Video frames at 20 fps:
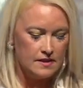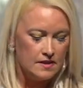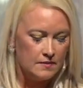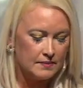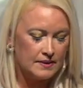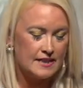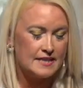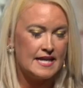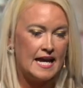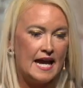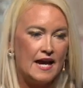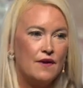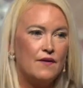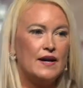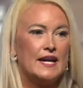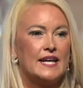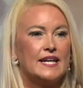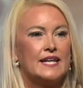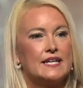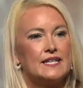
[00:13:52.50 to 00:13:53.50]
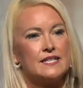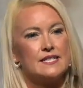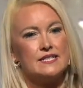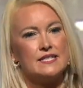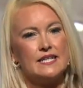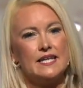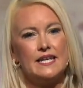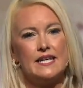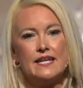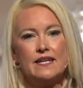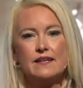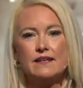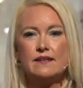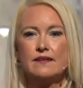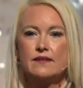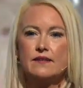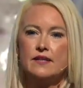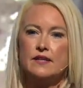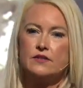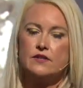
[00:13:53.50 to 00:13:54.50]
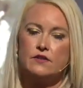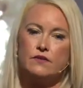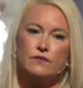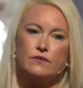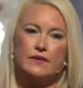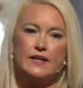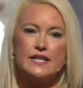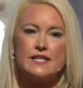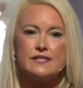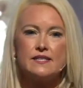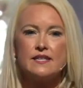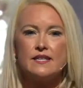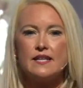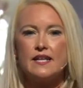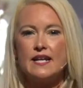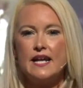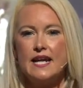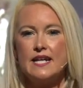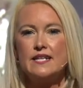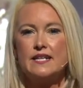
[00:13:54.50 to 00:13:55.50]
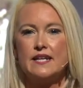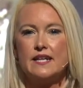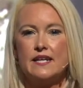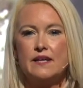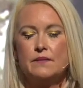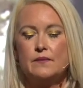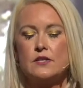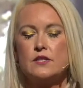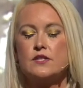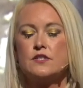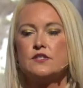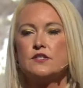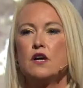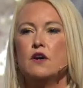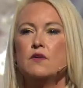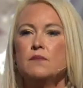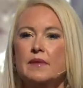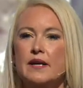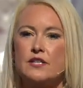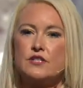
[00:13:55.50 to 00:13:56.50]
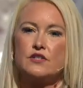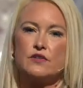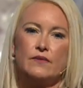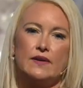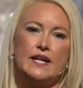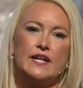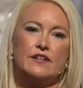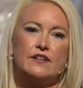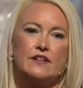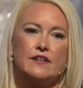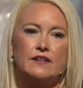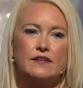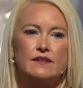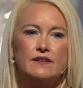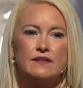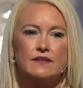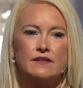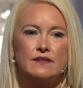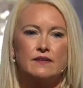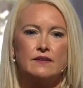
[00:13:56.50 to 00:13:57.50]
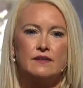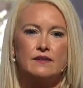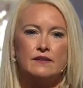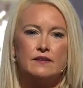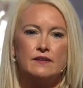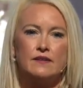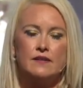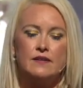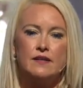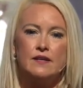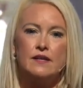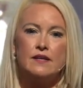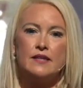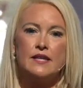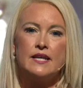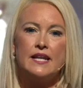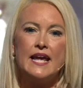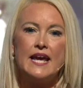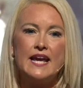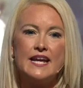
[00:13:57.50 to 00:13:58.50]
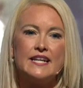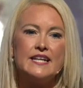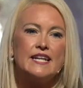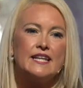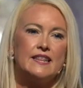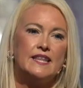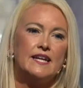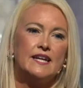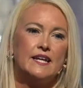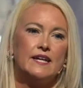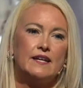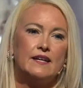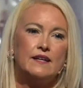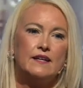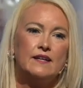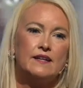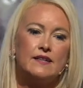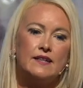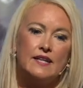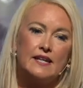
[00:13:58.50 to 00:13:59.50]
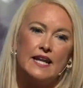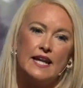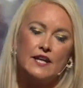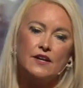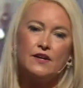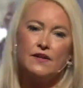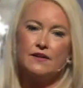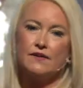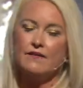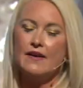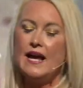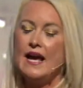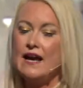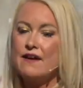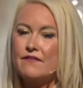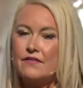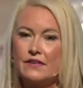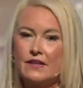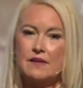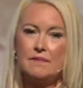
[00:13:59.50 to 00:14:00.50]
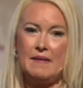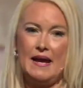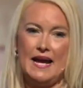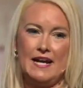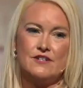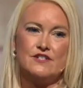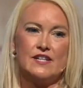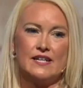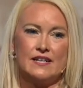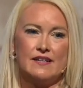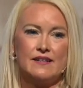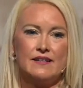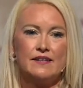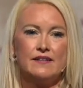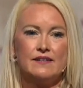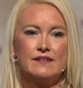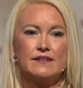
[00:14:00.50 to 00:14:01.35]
But now I can see that the reason that I did it was so much greater than anything that I could have ever imagined.